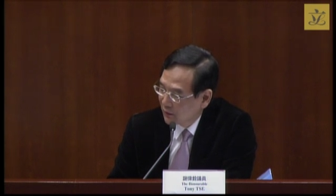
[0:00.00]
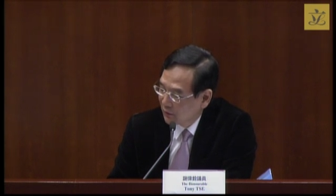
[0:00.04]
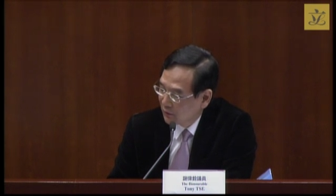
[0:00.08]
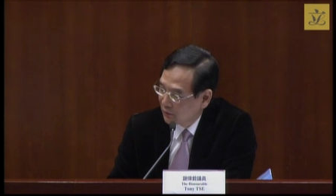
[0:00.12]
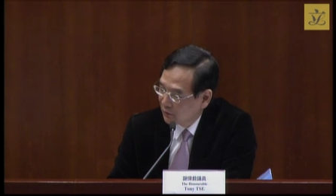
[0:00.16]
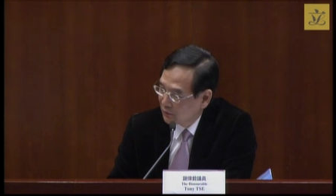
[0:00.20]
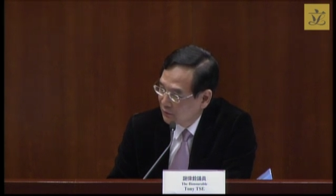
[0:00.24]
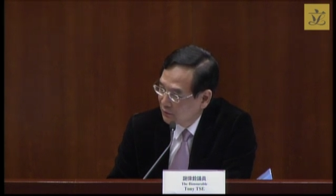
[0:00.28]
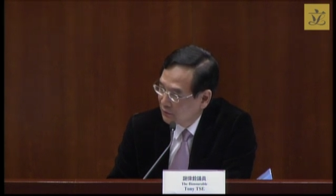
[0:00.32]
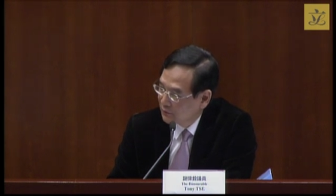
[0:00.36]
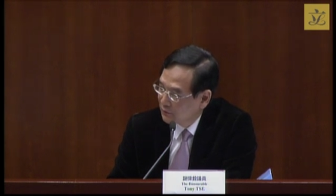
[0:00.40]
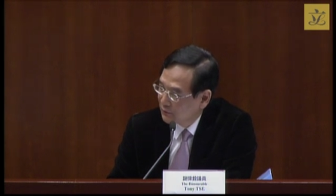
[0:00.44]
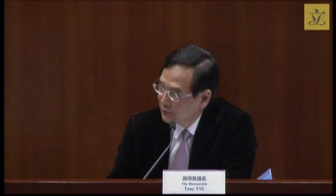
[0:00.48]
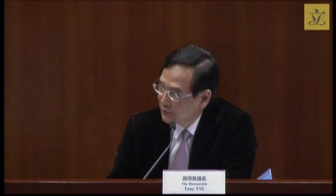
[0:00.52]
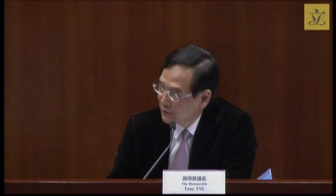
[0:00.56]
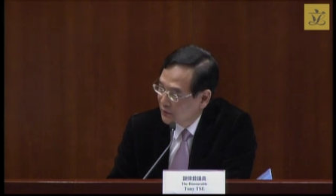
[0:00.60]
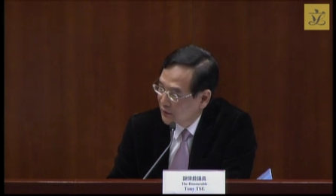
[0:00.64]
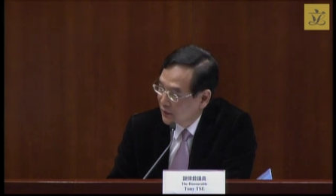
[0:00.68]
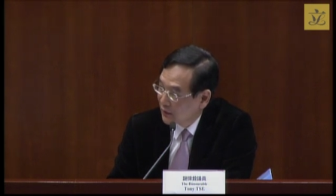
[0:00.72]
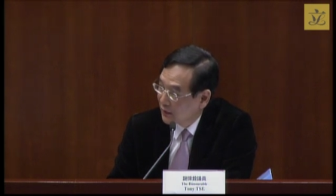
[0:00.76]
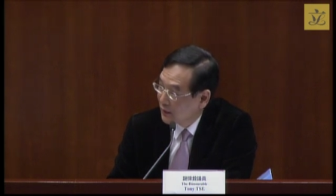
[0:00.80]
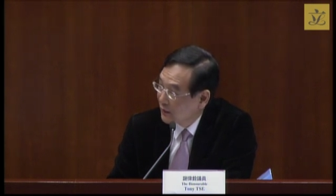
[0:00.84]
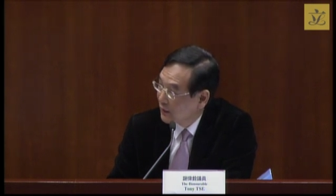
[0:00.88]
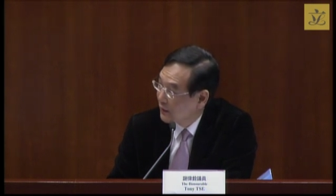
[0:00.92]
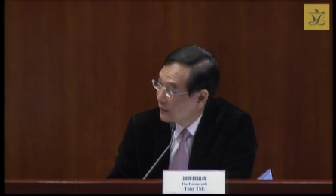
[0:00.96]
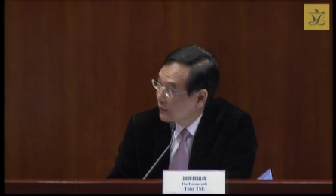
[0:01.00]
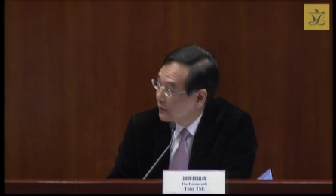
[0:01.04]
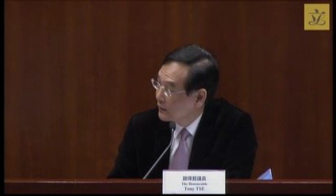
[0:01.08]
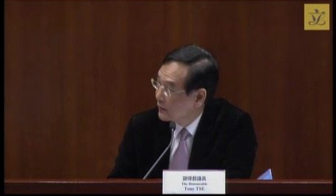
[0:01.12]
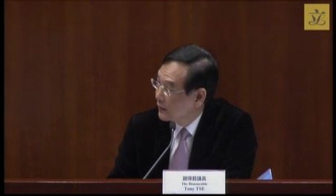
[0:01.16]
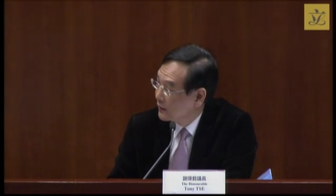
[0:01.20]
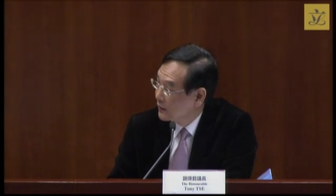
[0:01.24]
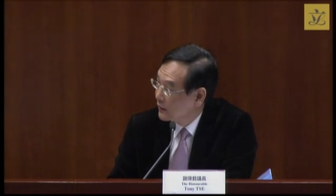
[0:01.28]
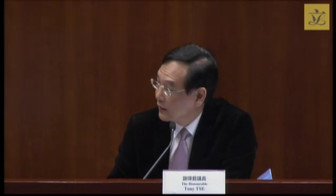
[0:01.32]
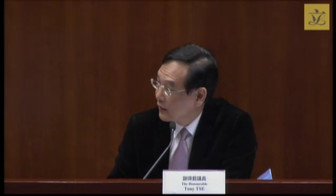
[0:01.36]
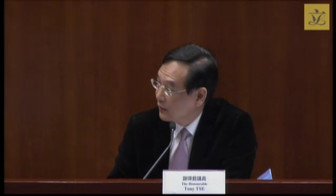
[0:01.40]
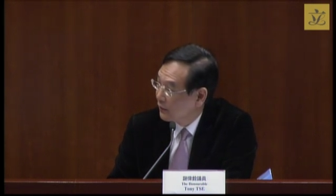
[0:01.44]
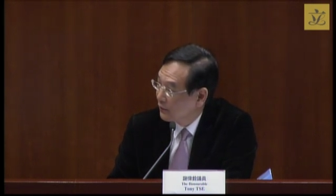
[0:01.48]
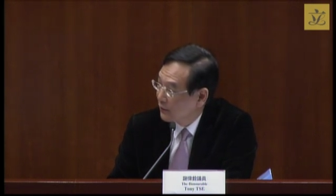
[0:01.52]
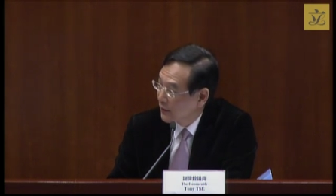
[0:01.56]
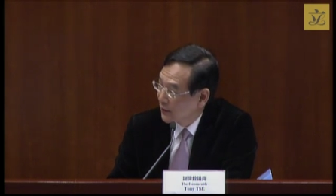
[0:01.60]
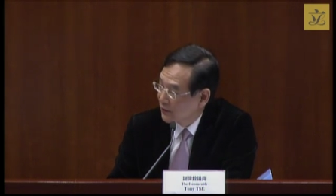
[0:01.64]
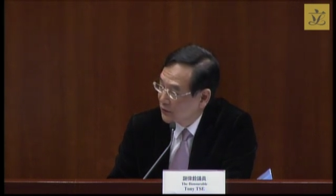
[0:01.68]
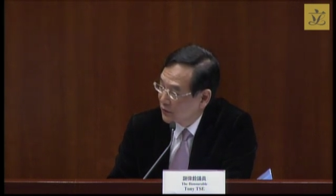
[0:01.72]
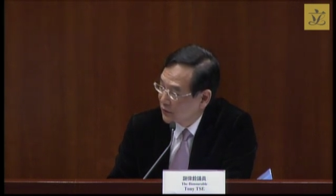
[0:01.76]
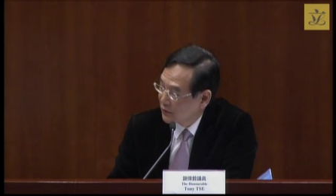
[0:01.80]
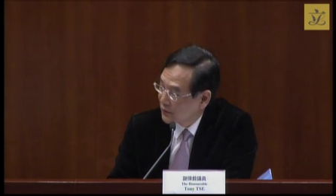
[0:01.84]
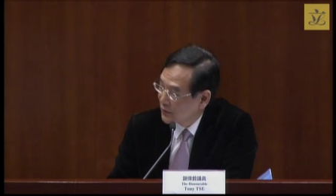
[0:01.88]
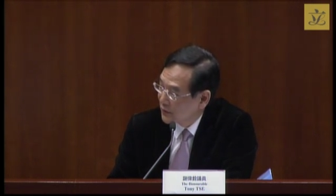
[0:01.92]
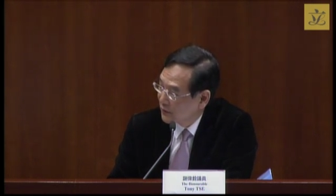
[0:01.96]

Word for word: those that you just proposed?